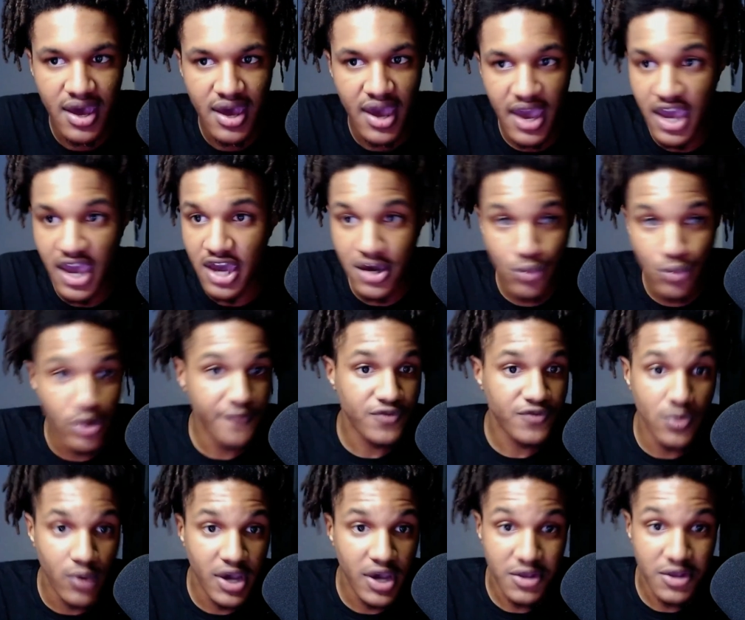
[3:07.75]
And with the
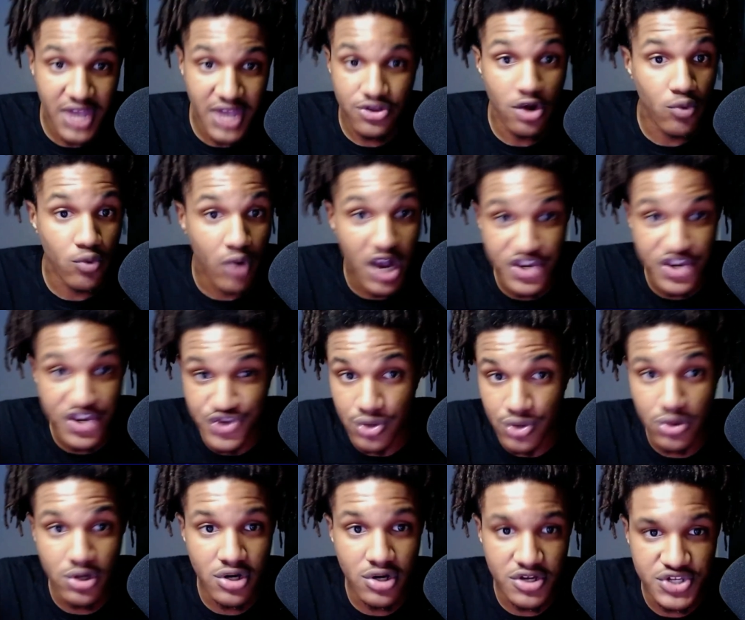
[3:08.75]
way that their roster
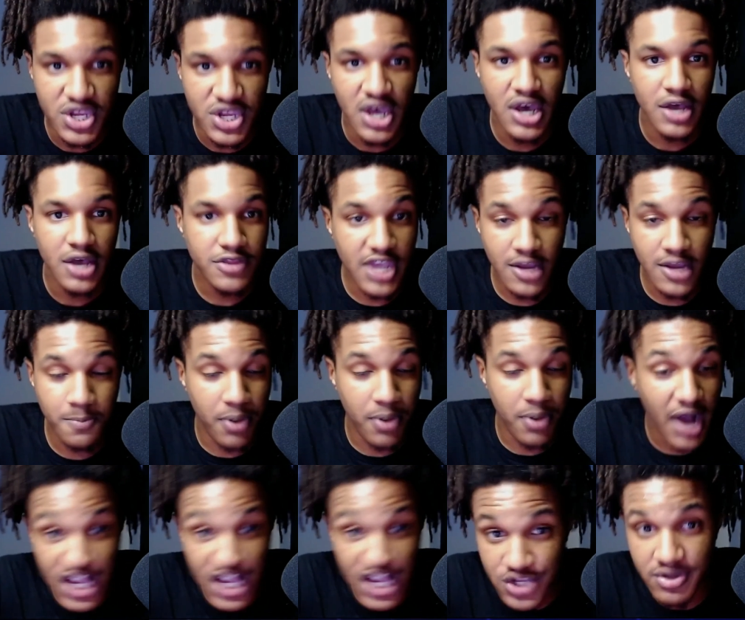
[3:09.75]
looks, they
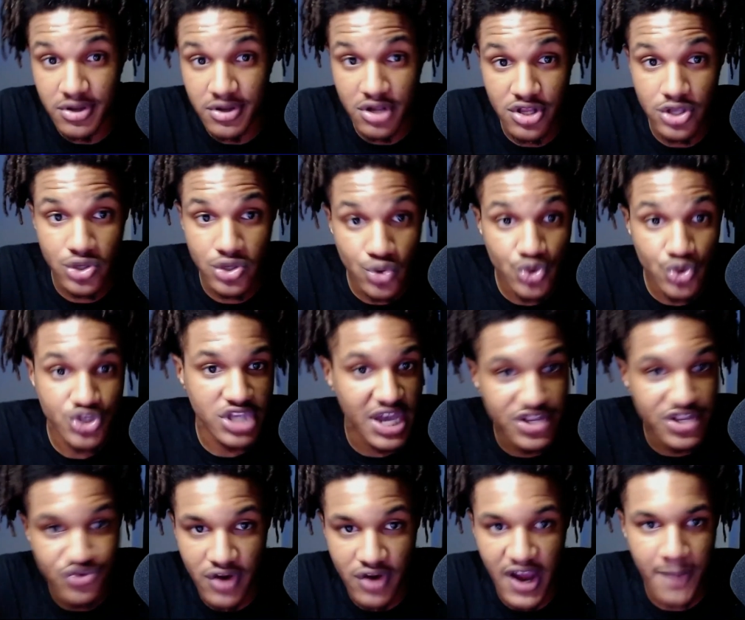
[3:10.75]
possibly could have used
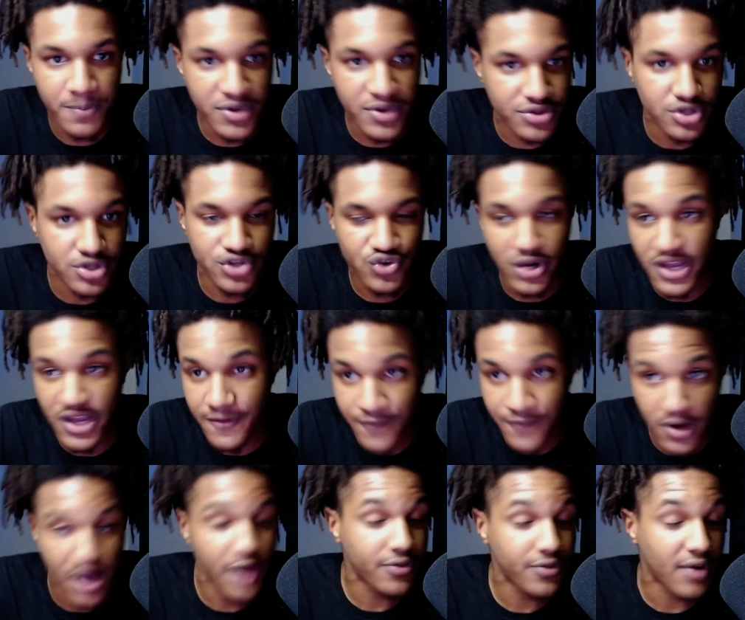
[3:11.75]
that draft pick to trade for
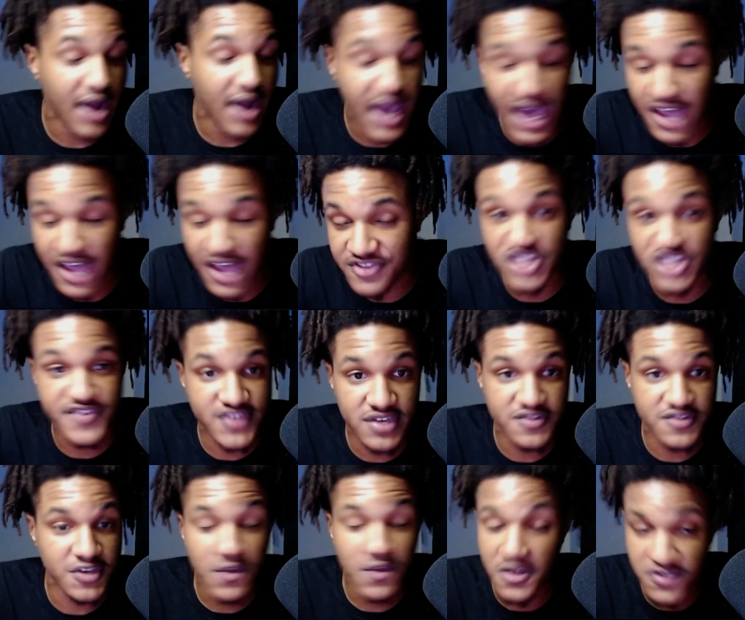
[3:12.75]
other assets and
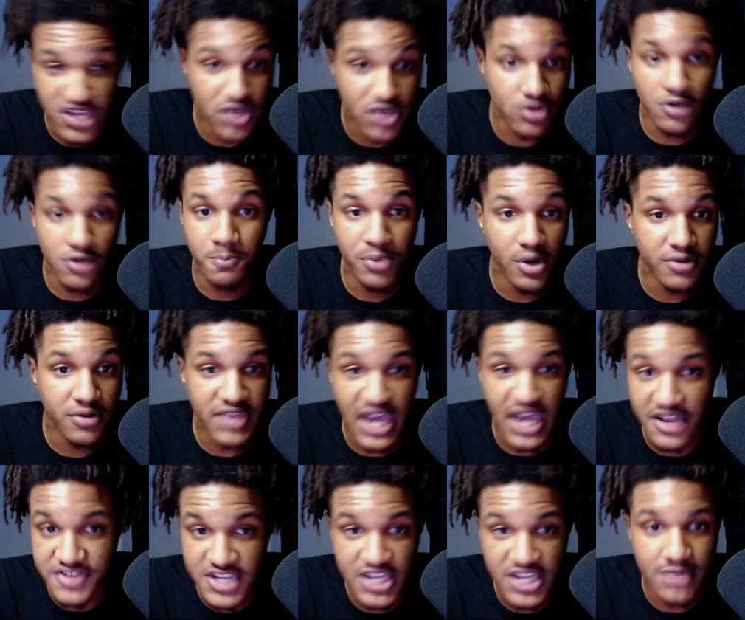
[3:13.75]
to continue to build
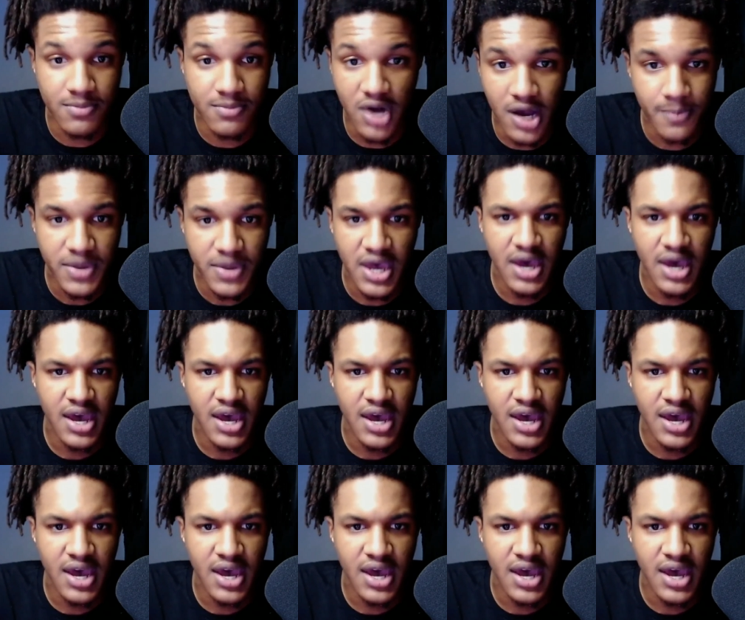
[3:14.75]
that team up.